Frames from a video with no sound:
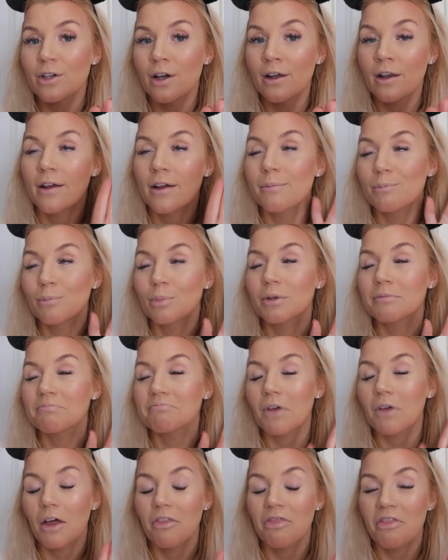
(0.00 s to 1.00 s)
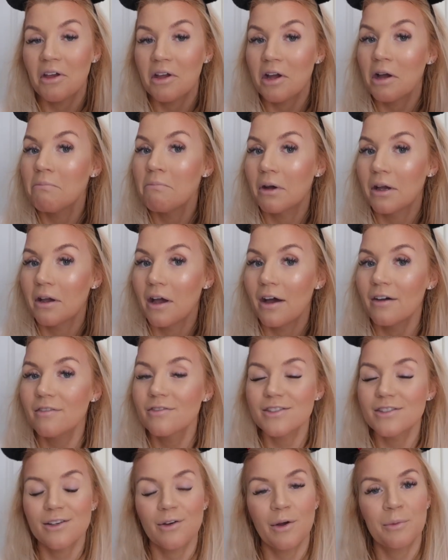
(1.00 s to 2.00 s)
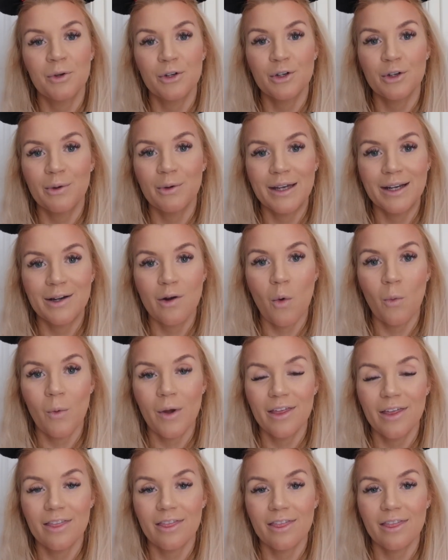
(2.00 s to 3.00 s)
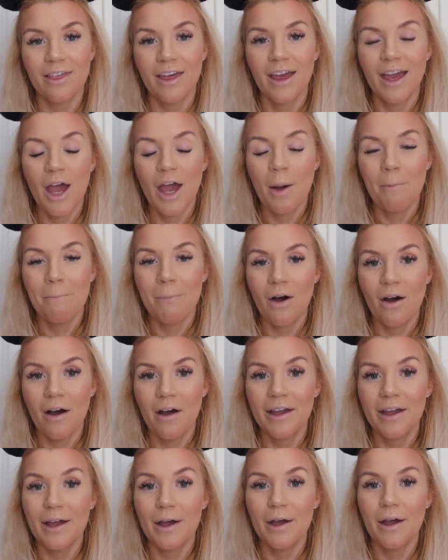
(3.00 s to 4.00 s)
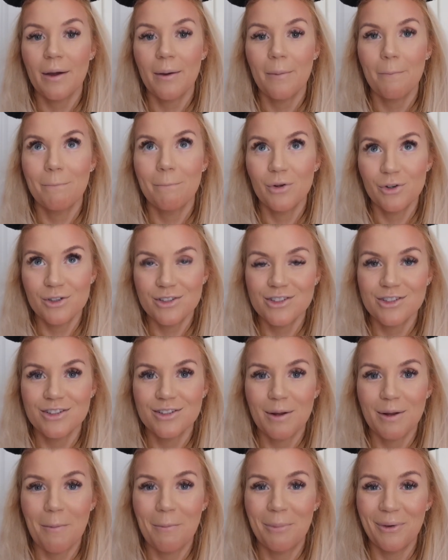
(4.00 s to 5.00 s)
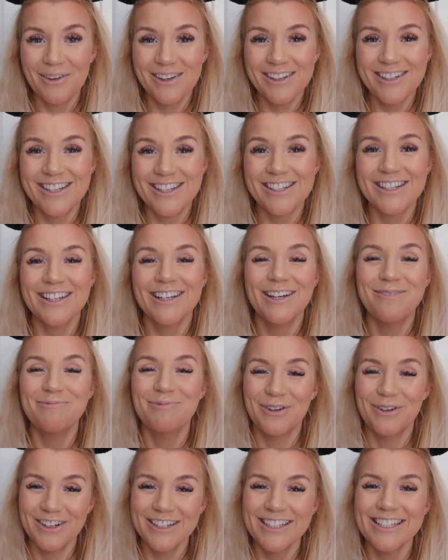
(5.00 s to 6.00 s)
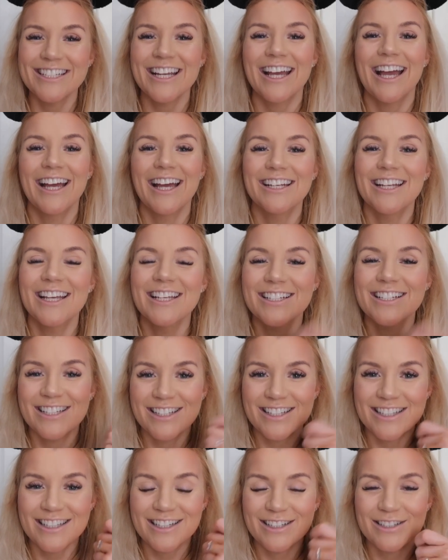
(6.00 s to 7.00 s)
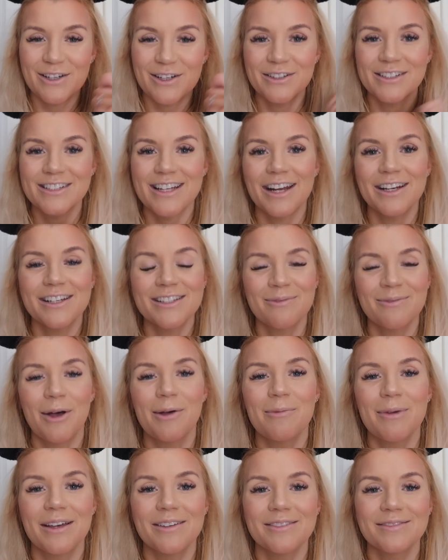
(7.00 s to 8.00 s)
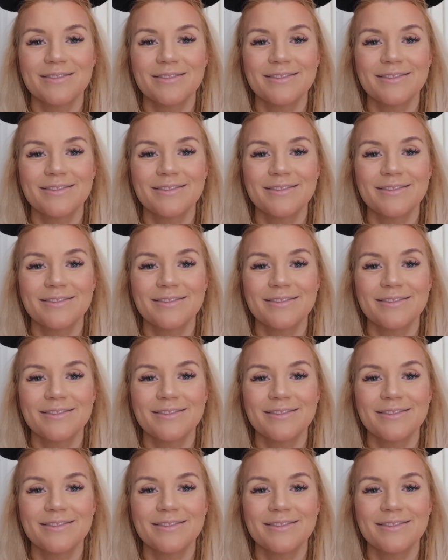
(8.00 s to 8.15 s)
highlight, but I think I might have. So I'm going to go in with my blush brush and just tone it down a small bit.